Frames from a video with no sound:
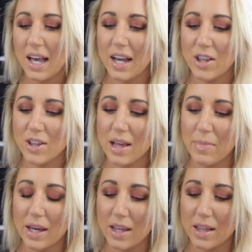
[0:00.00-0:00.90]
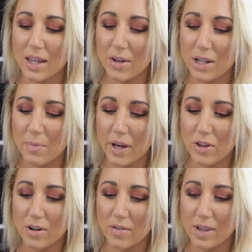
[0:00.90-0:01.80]
He just sent me the cutest
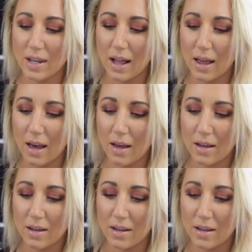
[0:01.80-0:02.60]
picture of Stella.